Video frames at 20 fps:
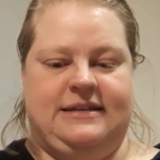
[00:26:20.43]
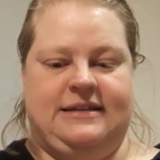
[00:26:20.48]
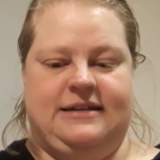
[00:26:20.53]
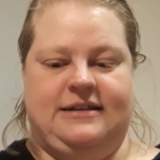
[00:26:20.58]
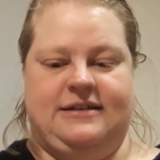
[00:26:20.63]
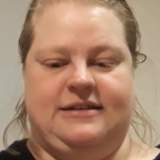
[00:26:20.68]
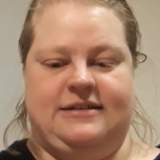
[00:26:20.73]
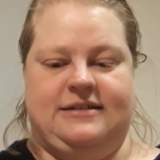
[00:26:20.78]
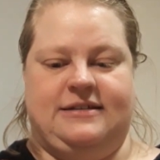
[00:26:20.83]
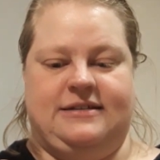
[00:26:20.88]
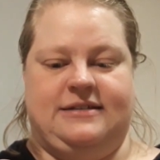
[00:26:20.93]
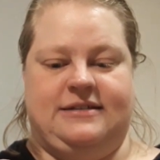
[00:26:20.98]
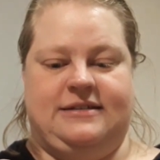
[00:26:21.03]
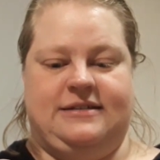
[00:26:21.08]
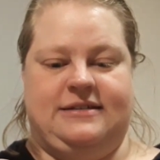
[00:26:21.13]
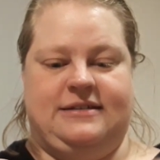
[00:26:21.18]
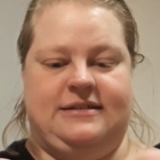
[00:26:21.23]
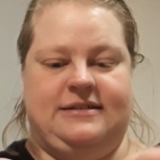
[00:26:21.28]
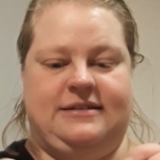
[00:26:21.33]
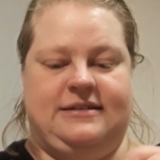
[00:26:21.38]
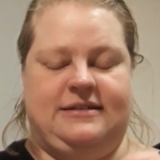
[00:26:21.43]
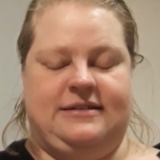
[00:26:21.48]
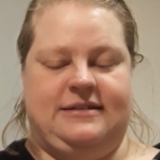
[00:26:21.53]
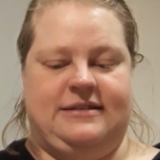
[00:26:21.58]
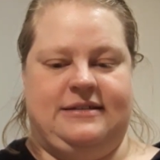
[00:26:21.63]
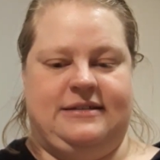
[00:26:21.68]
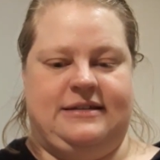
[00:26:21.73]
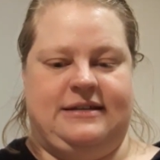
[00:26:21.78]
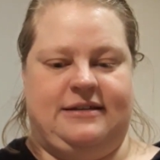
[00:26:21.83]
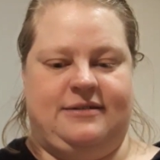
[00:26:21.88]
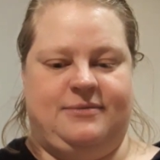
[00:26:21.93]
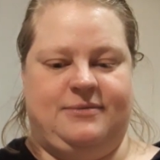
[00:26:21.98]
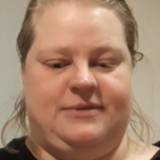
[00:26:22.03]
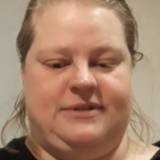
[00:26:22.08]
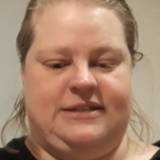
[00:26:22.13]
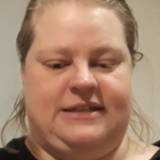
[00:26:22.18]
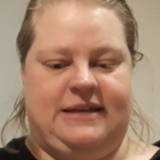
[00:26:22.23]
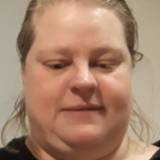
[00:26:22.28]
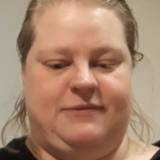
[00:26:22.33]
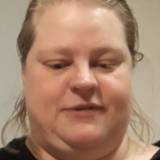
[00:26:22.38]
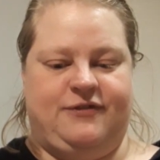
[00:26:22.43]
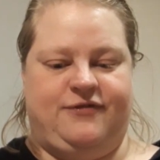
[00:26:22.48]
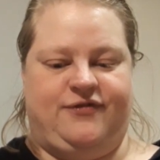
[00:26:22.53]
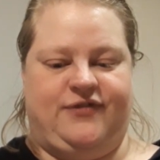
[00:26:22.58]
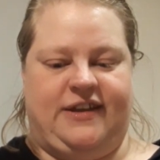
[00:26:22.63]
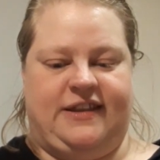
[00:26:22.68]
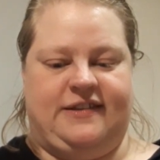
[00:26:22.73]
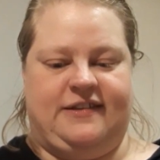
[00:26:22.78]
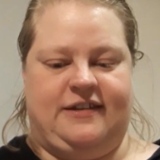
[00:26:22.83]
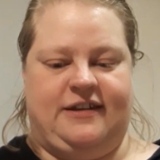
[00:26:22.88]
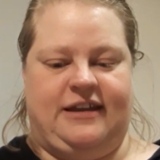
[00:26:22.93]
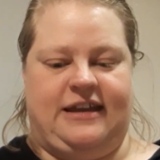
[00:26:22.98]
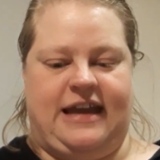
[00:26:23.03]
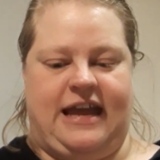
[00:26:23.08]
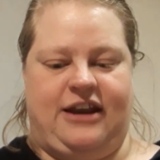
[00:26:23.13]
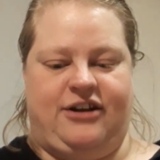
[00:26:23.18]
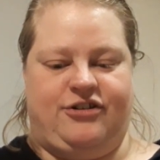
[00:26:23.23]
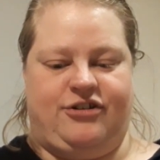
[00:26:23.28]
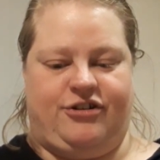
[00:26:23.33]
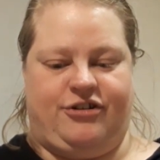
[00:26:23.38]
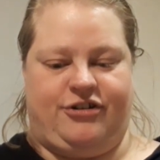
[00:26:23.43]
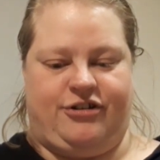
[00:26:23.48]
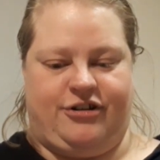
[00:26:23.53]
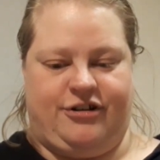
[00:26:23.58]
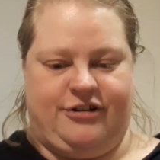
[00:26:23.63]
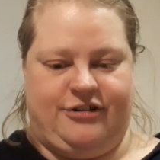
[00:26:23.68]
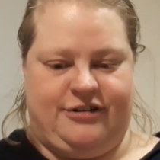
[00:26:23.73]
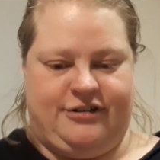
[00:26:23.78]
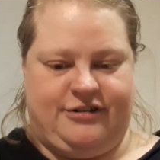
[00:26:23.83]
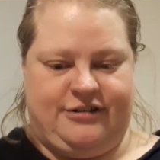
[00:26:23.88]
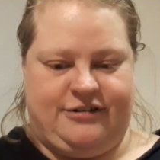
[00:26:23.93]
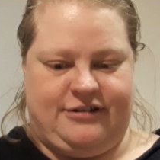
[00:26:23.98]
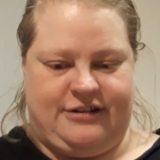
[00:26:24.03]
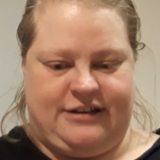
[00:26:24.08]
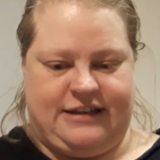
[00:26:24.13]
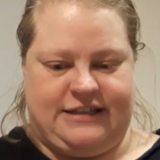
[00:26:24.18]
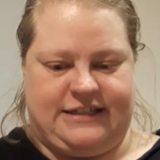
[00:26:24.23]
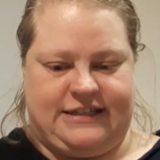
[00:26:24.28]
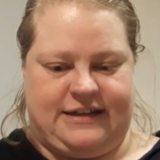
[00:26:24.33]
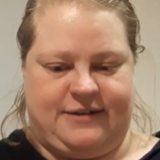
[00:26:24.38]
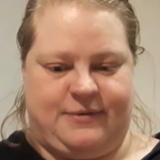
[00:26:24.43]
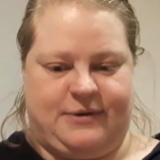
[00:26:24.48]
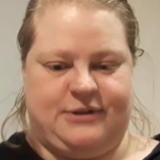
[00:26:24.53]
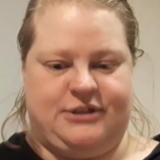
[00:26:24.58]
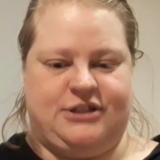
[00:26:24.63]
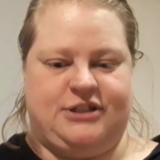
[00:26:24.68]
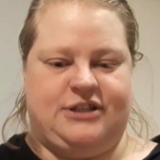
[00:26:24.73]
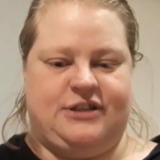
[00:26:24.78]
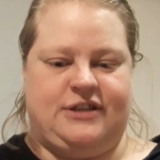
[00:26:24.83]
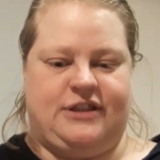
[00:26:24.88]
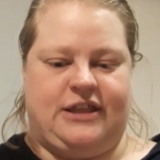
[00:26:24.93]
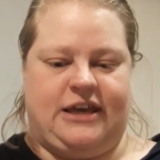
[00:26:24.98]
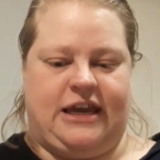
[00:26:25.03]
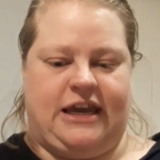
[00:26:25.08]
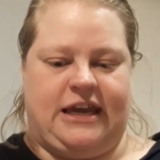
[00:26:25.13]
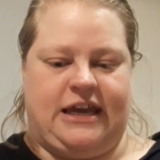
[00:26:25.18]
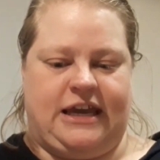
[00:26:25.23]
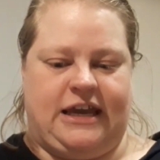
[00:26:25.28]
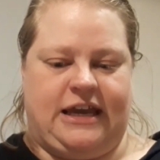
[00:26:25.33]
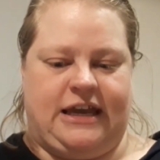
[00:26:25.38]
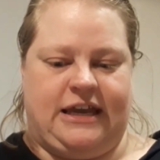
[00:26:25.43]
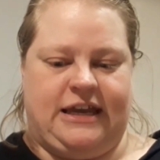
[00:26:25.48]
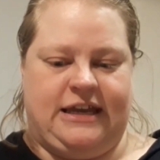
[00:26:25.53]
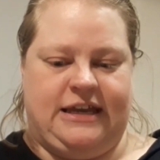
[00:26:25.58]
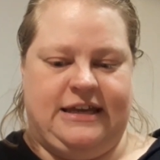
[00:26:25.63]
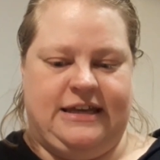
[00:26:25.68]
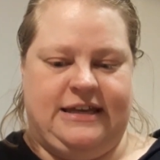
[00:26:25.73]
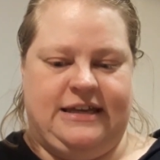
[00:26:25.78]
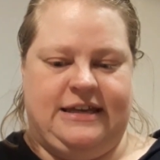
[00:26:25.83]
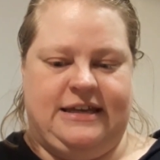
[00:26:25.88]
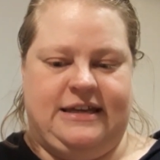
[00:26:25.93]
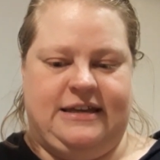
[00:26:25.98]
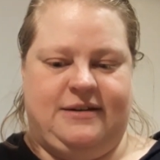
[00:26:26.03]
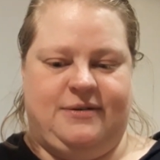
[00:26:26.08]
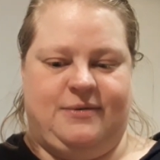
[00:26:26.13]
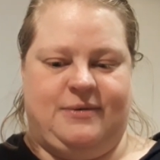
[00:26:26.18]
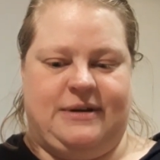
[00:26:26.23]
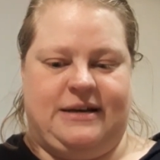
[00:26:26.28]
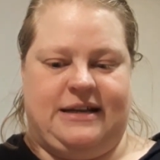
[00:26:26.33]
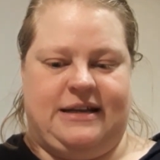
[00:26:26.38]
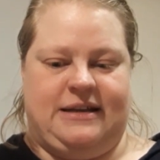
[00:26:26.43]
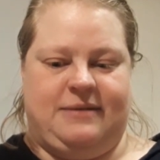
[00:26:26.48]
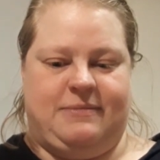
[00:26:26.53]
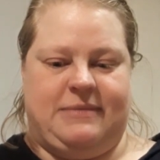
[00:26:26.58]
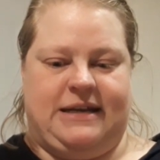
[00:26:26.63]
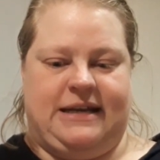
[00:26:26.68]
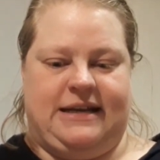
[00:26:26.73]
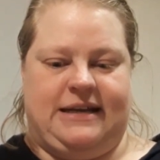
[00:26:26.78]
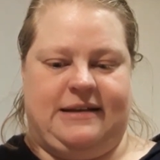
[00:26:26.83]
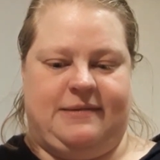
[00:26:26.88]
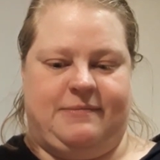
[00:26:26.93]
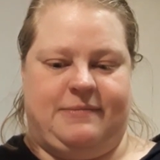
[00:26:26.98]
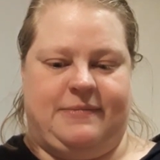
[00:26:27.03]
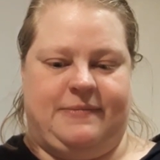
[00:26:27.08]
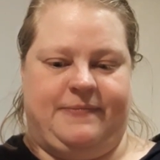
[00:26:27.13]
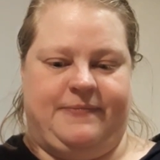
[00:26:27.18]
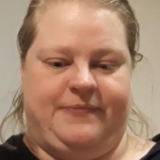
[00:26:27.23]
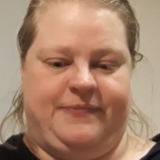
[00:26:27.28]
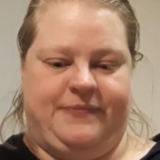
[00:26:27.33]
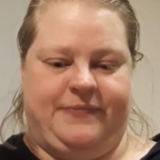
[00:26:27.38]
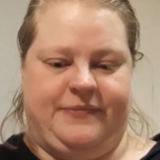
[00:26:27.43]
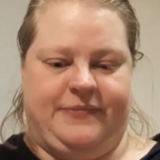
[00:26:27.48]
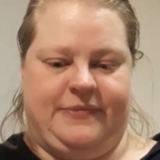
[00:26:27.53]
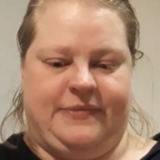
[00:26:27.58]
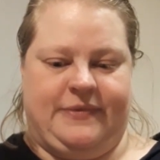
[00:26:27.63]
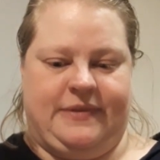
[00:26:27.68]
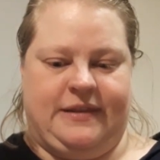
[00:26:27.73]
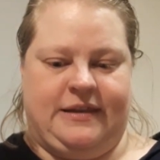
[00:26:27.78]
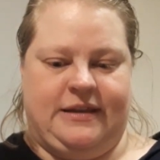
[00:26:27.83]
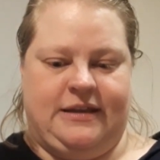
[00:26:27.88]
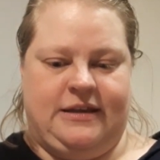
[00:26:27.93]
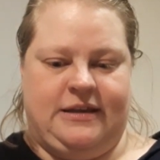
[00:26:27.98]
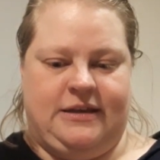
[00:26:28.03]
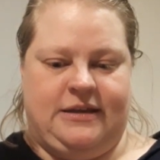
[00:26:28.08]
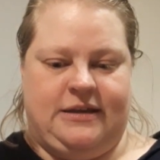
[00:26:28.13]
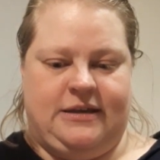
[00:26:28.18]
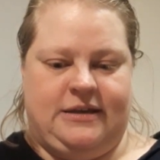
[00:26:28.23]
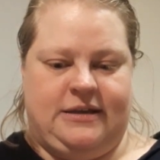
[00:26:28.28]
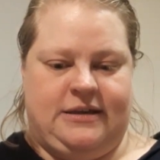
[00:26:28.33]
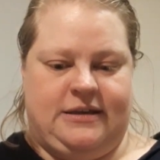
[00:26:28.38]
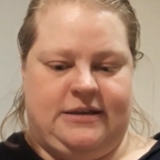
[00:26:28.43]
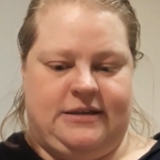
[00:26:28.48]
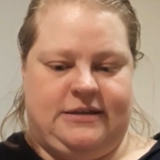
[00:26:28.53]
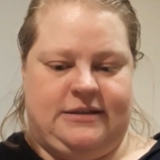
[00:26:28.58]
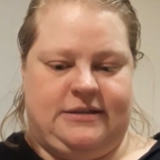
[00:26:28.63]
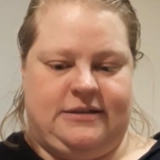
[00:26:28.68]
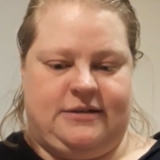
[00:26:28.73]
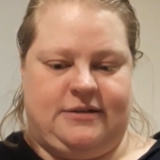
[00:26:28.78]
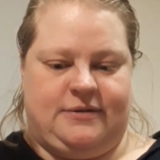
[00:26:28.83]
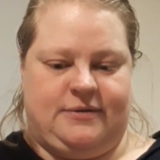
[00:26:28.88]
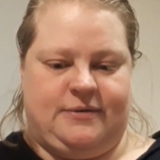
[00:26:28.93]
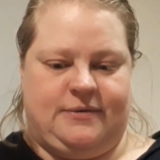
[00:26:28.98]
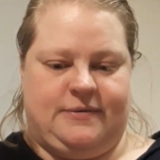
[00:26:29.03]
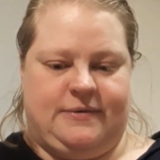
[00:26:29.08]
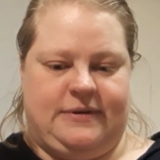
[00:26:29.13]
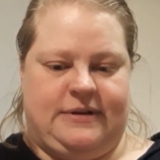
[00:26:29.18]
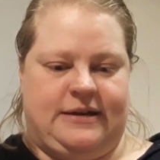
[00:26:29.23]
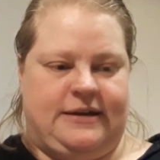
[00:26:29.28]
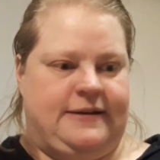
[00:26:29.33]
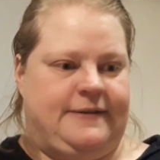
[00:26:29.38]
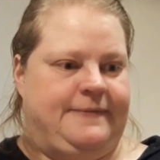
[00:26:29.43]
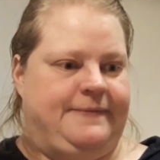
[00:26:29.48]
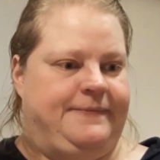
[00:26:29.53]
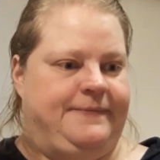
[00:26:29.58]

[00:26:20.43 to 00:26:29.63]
because they don't seem to fit together as I was thinking when I made them. So yeah,